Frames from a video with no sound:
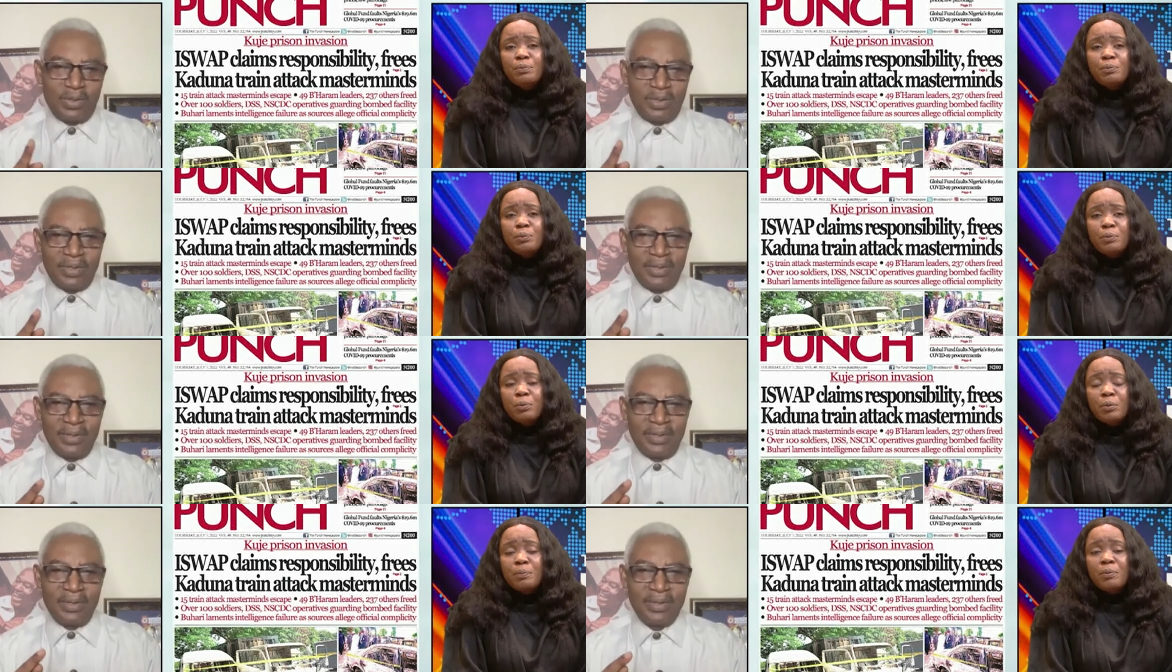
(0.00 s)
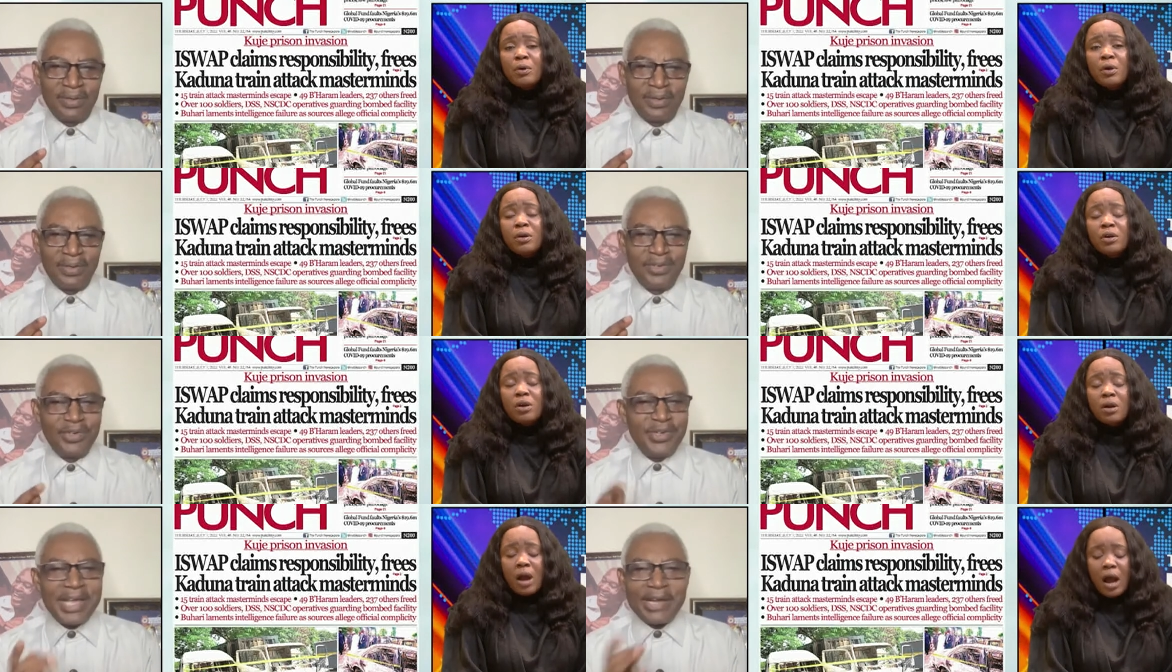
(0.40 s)

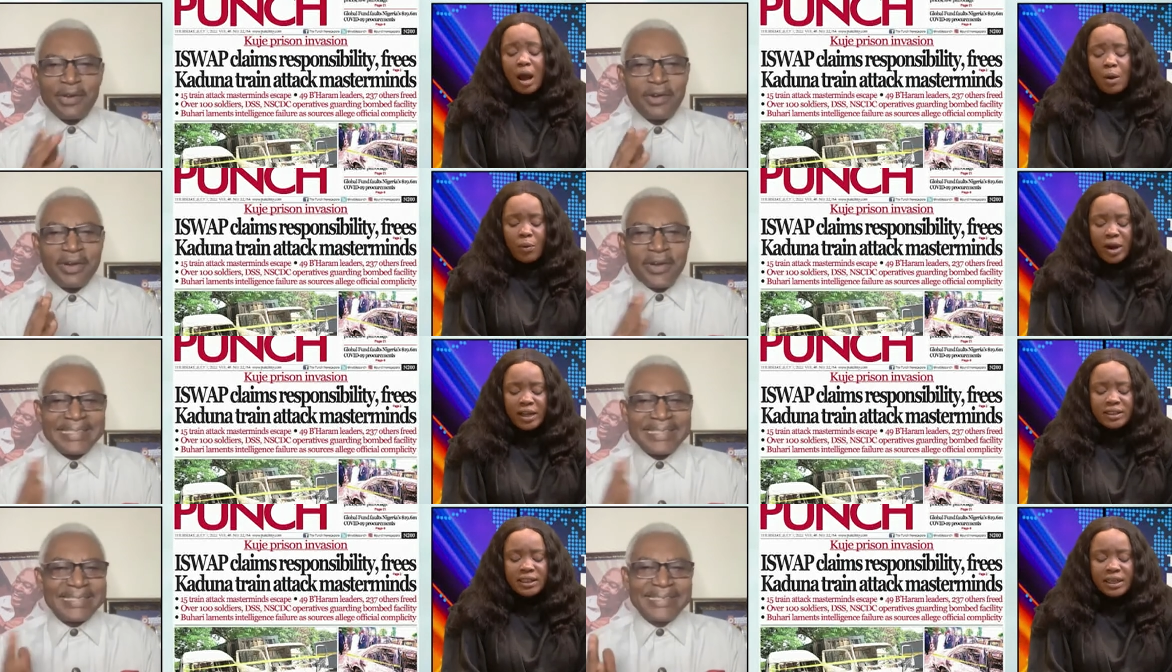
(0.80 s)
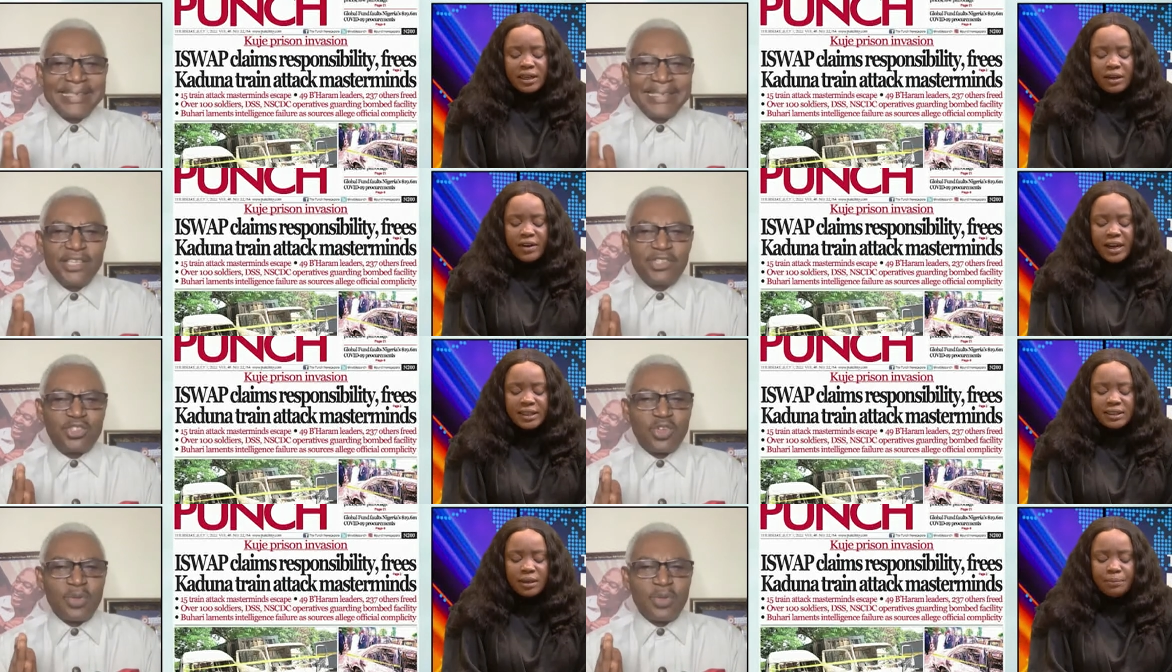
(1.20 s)
Speaker 1: and we're
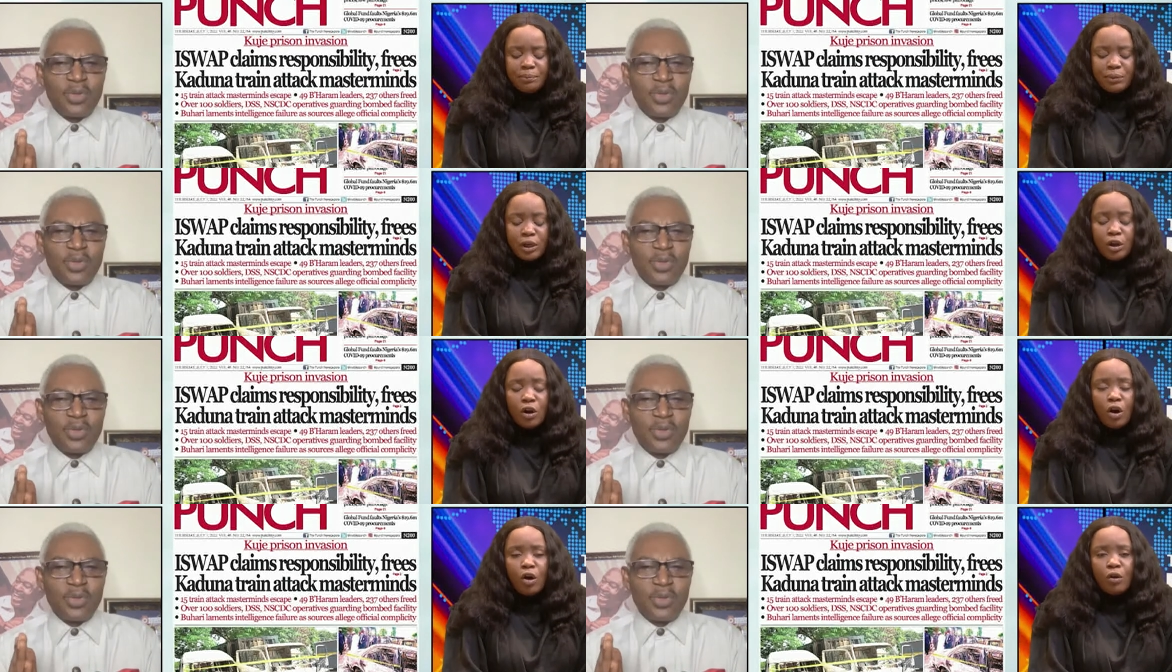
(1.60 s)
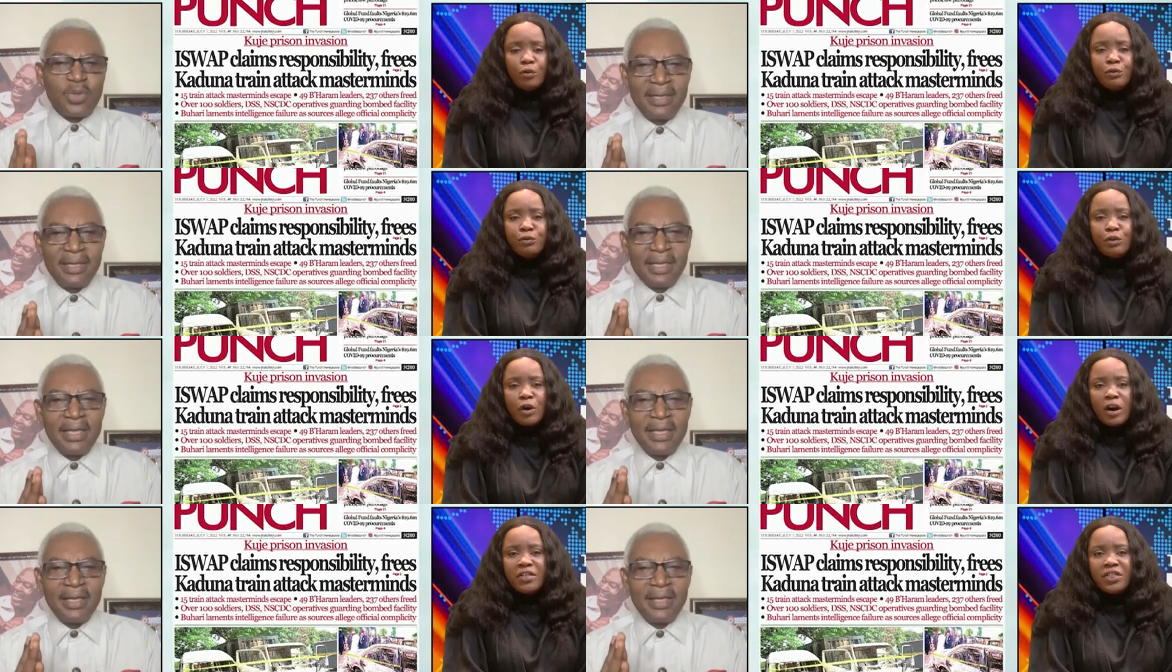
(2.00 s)
generating below
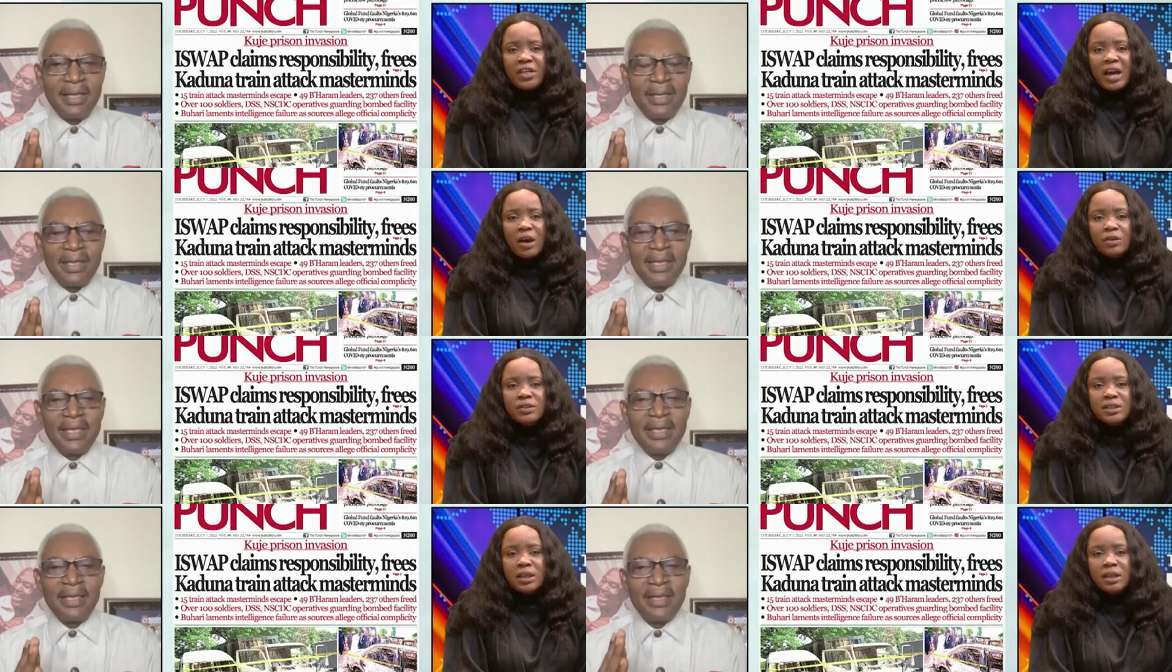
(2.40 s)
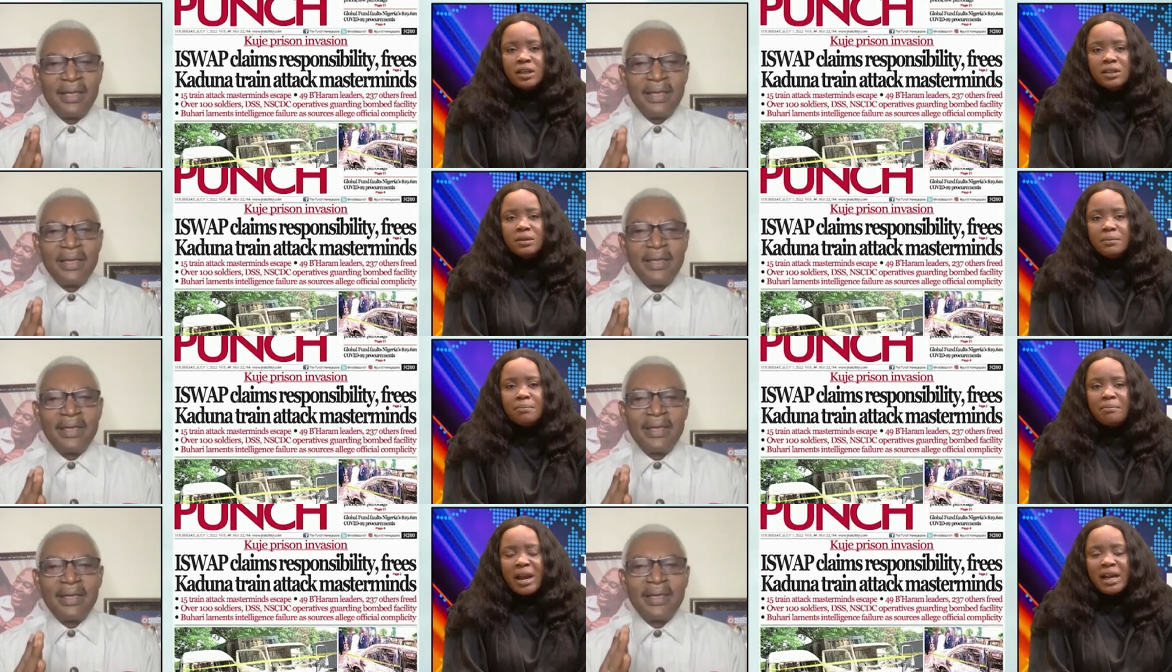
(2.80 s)

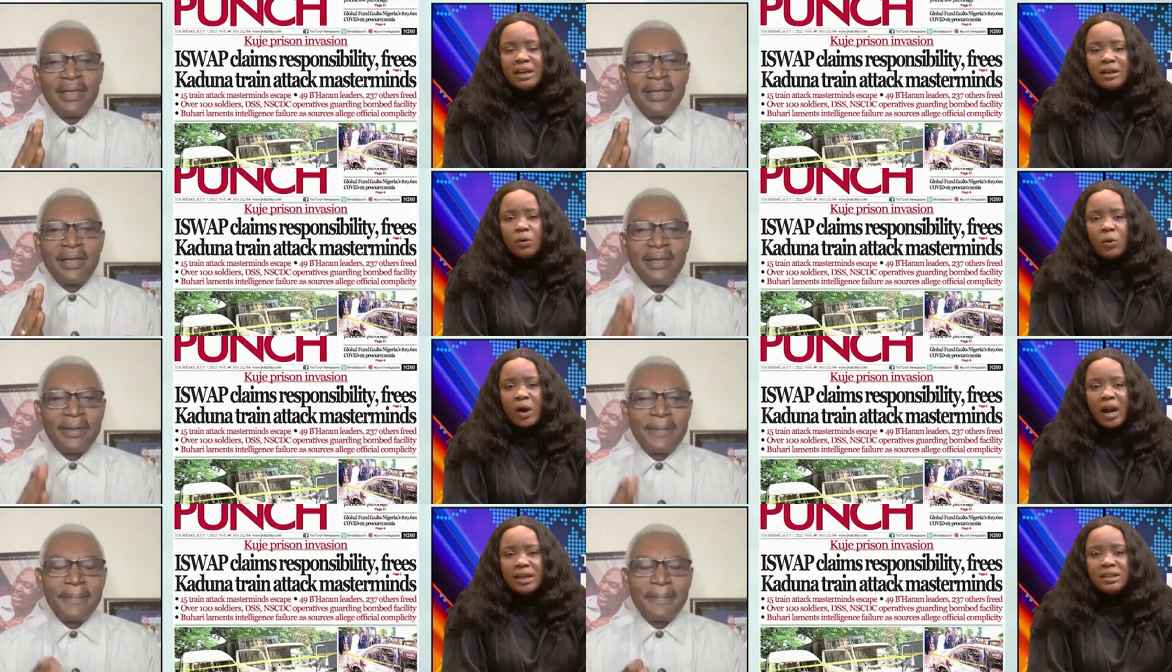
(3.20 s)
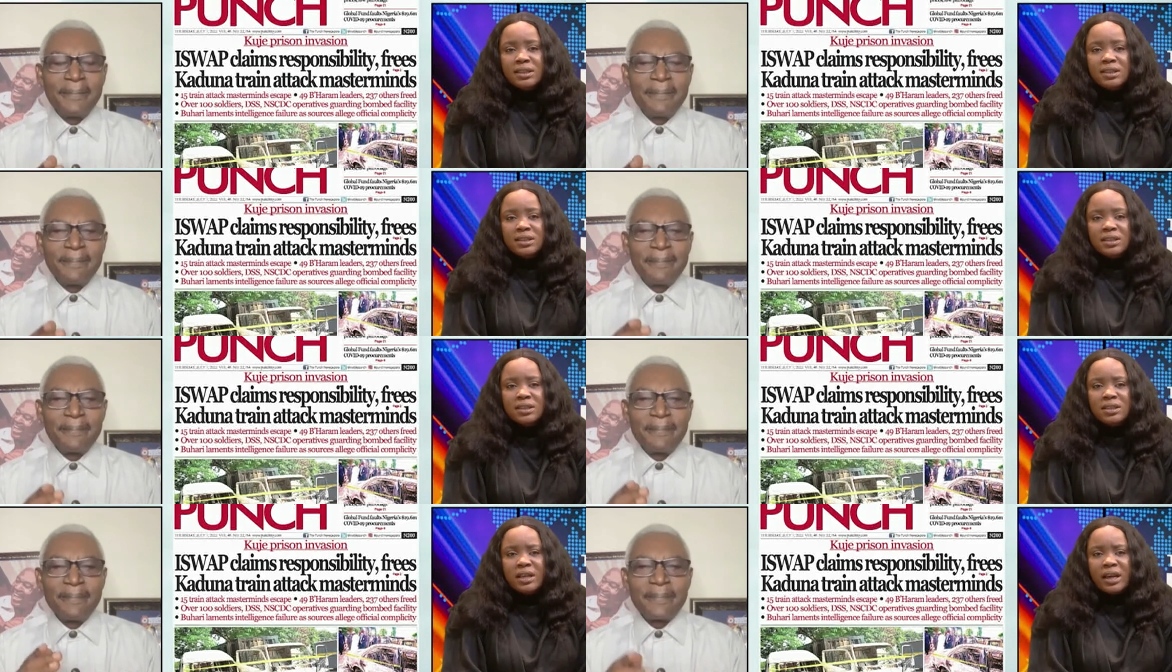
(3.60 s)
4,000
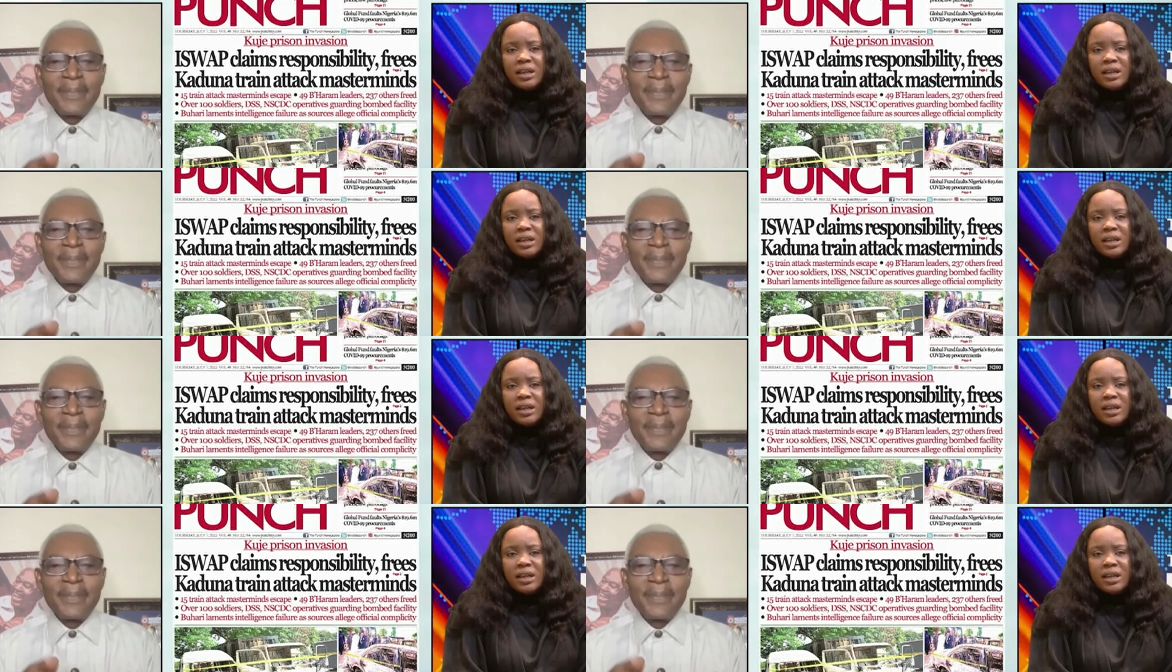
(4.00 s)
megawatts,